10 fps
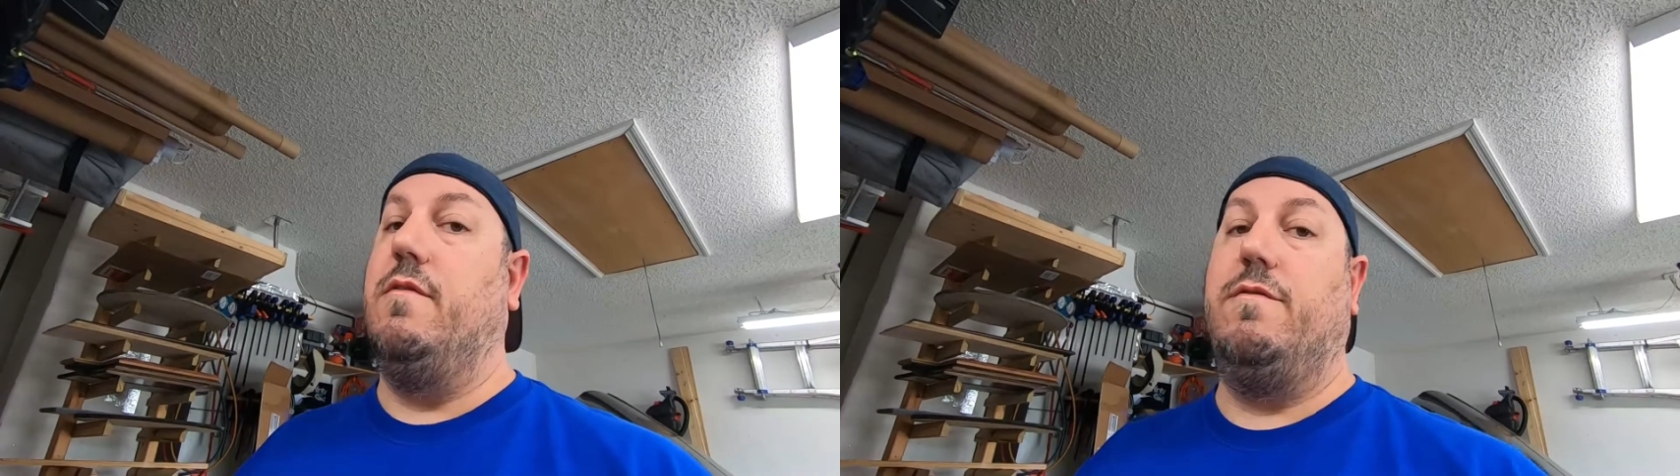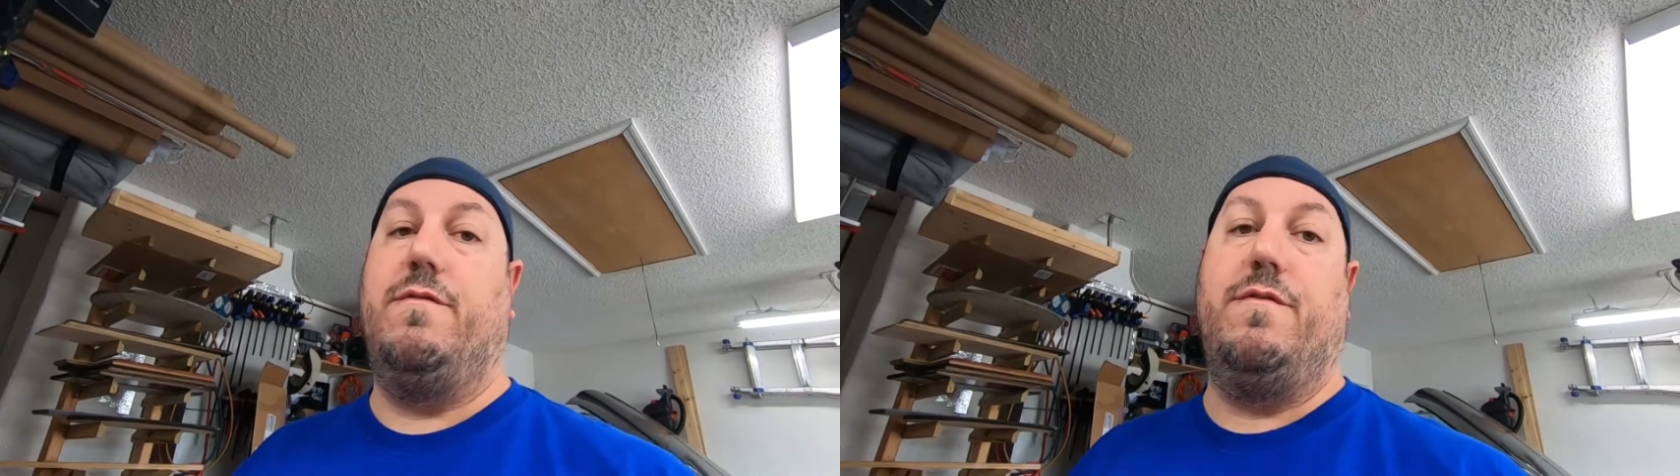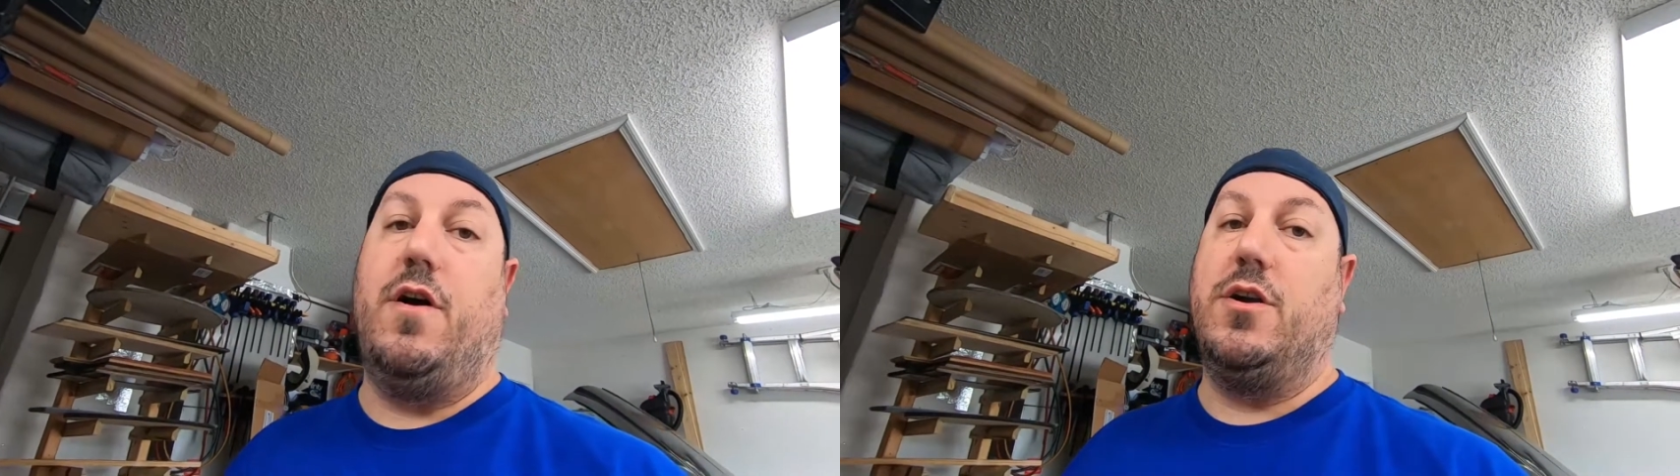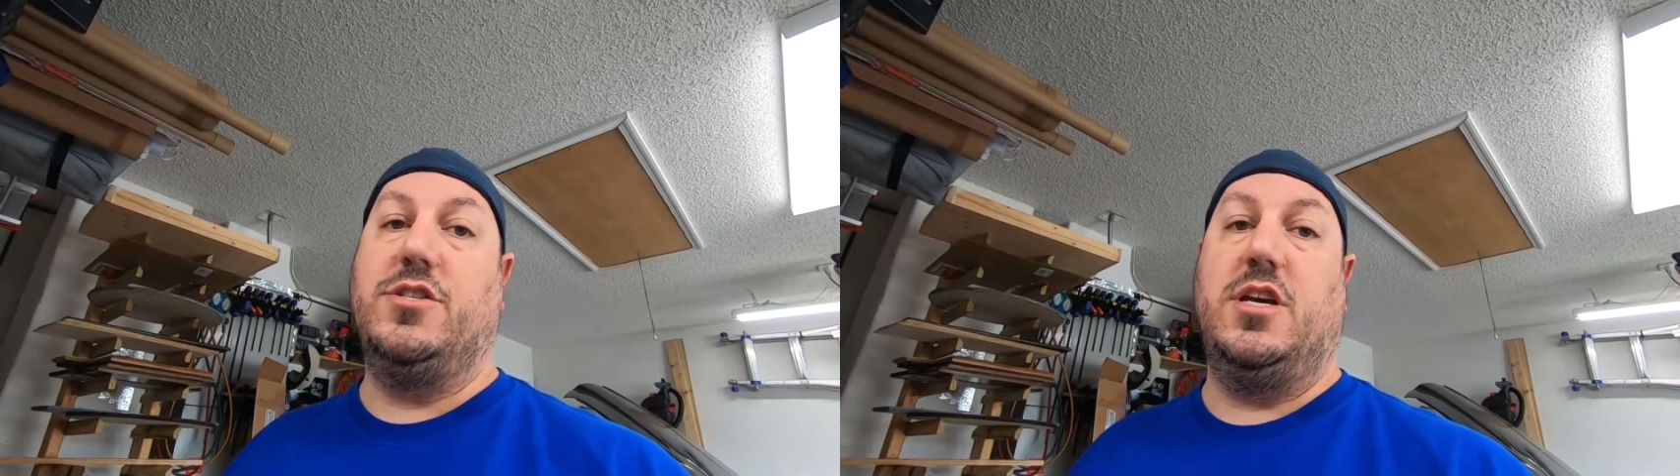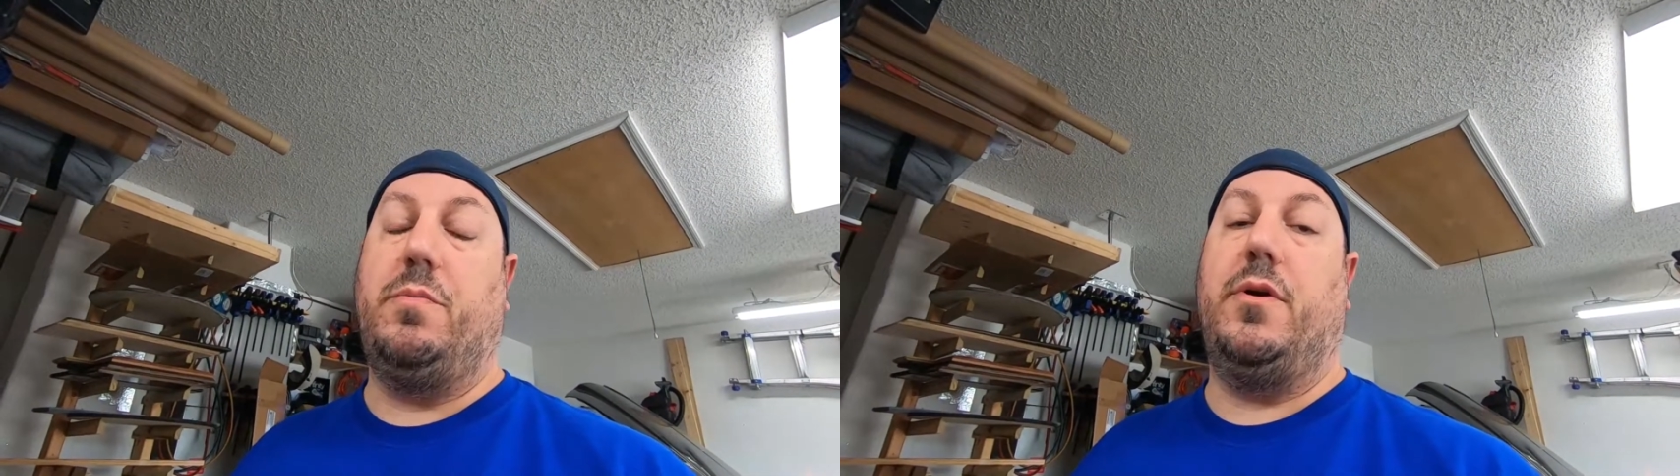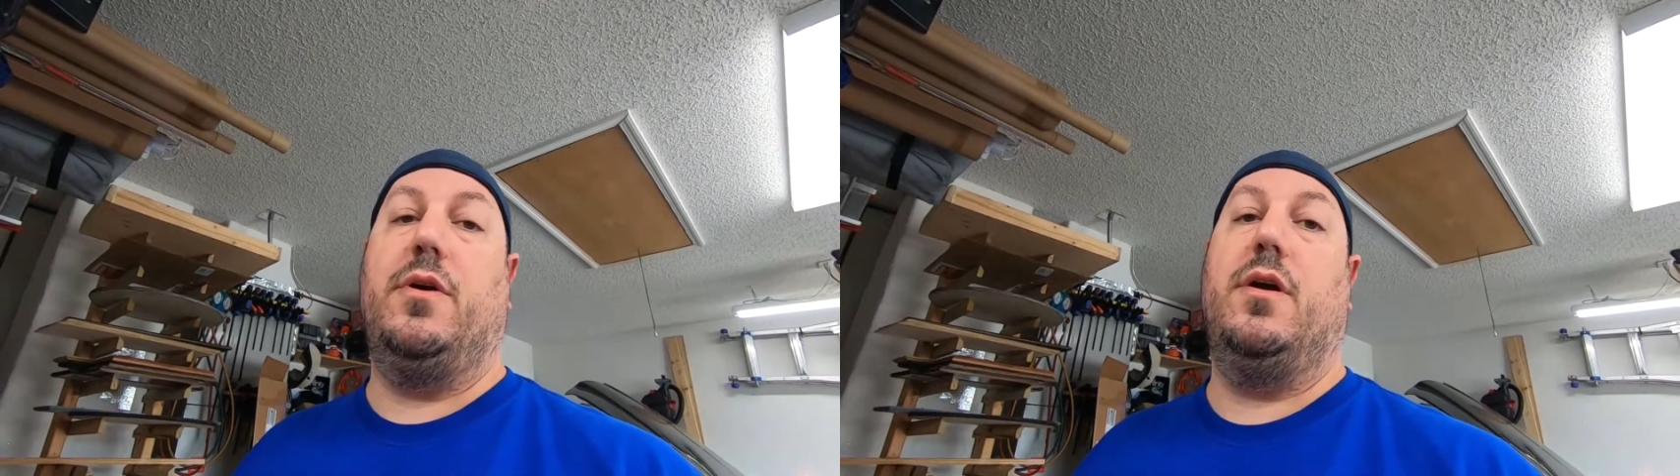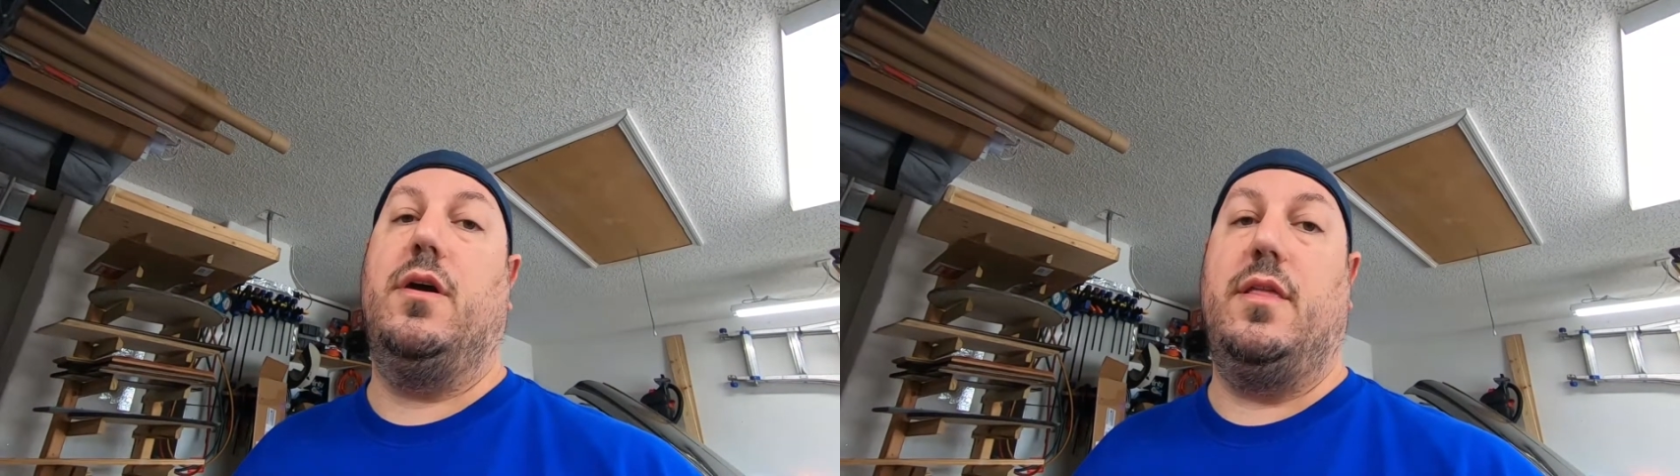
Far cheaper